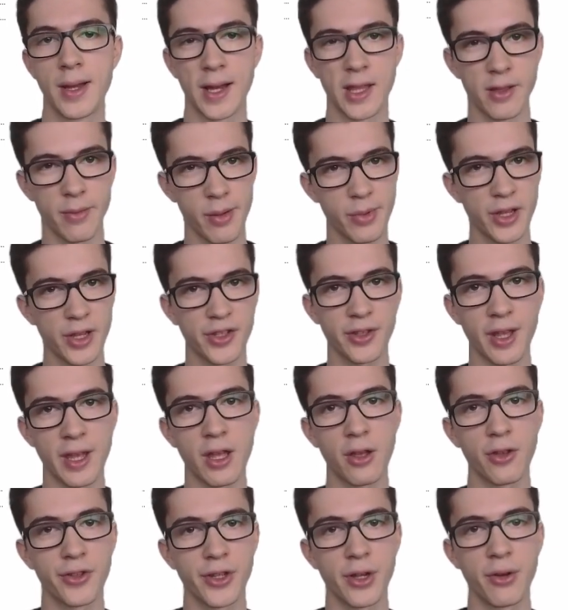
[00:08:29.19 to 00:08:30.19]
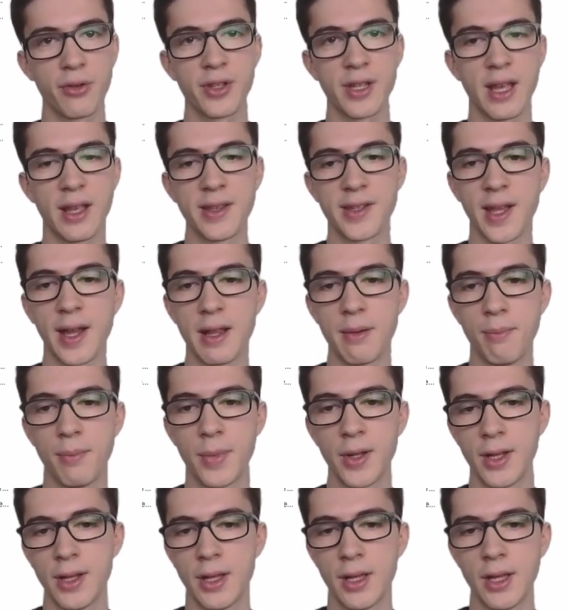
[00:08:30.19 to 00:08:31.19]
And there might be a slight uncertainty in
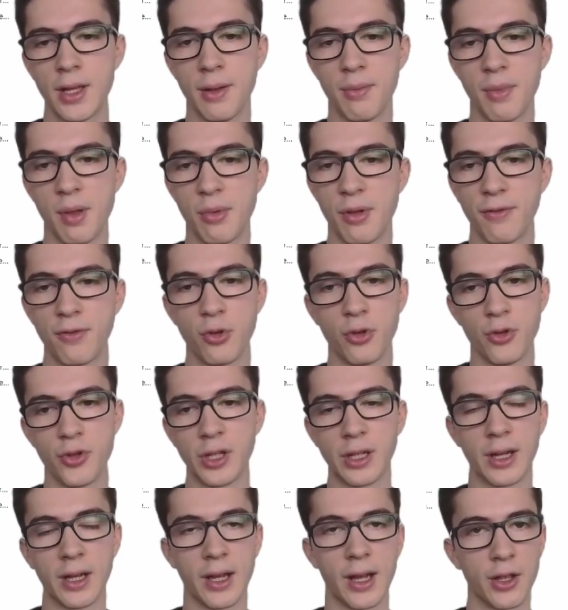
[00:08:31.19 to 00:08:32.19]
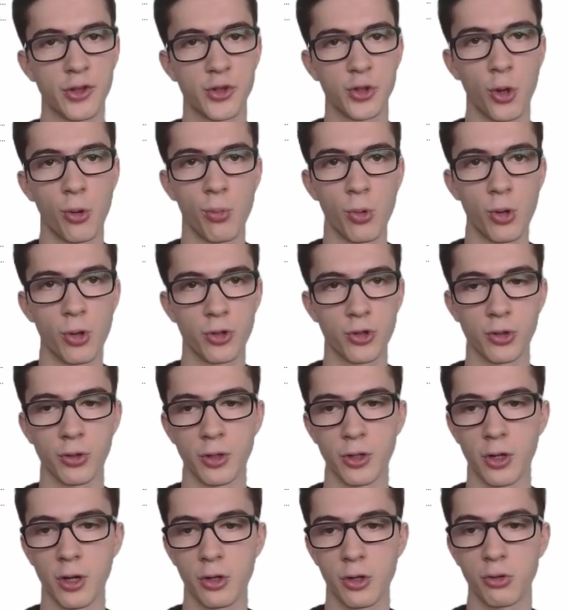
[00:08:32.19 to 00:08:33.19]
time, maybe if you're using a stopwatch
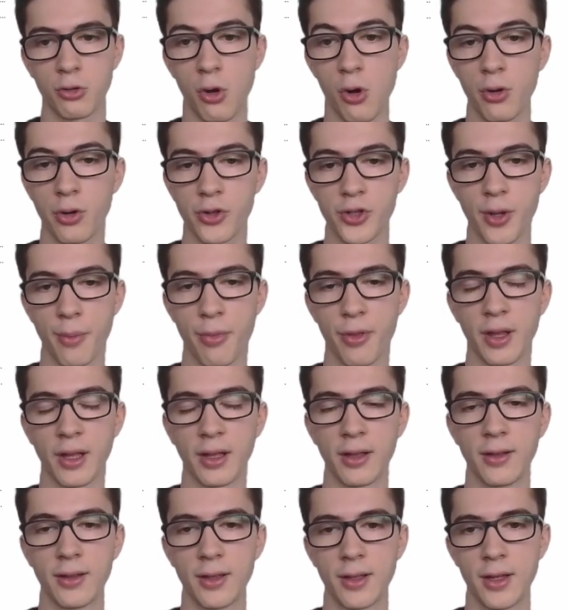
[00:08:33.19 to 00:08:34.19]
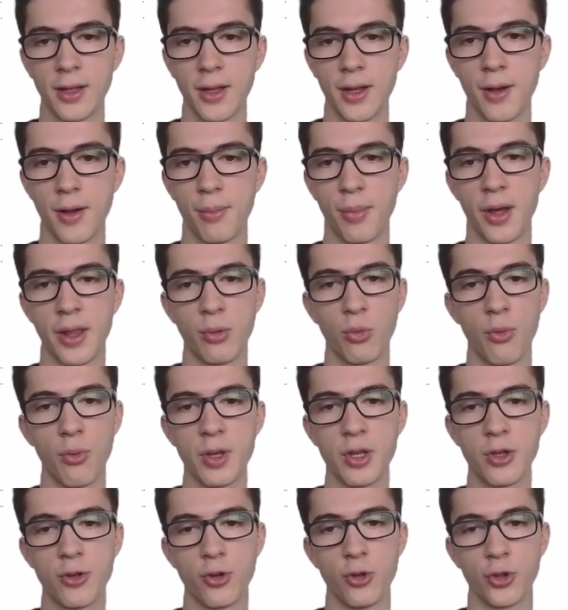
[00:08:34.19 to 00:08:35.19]
or a clock or something, but it
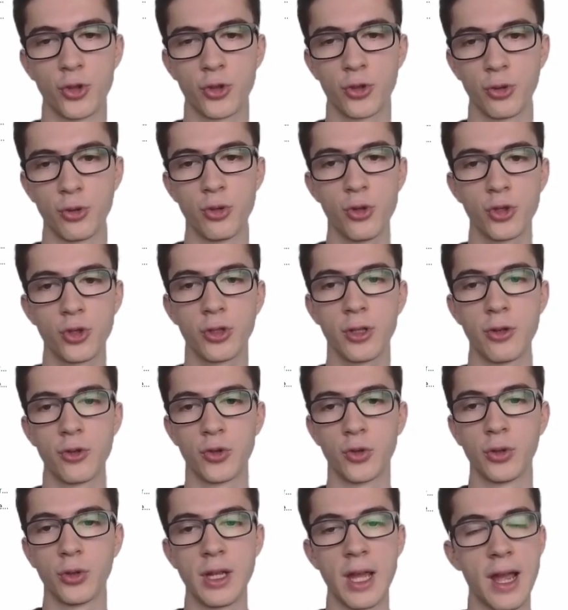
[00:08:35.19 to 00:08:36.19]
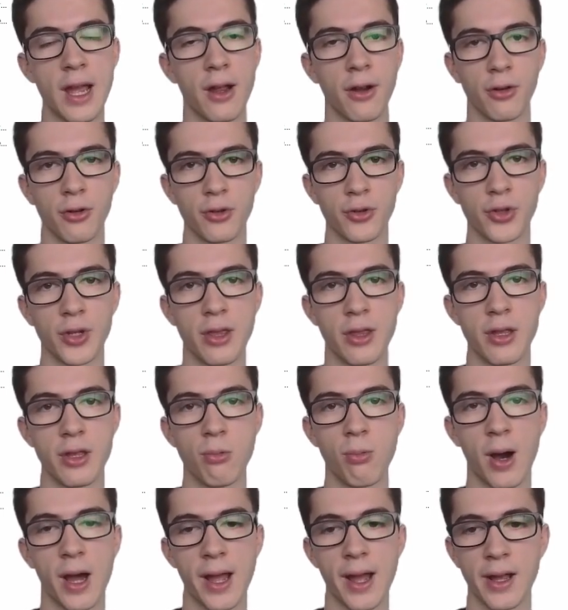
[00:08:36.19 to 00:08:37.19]
won't be huge. So usually there's only errors in
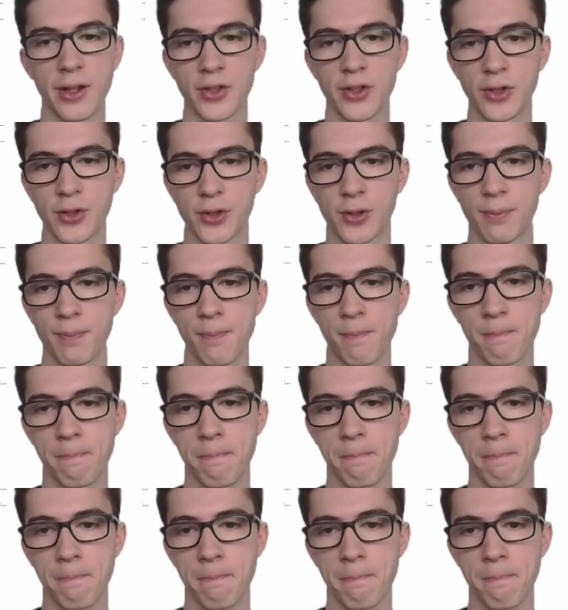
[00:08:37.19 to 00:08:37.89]
the y-axis.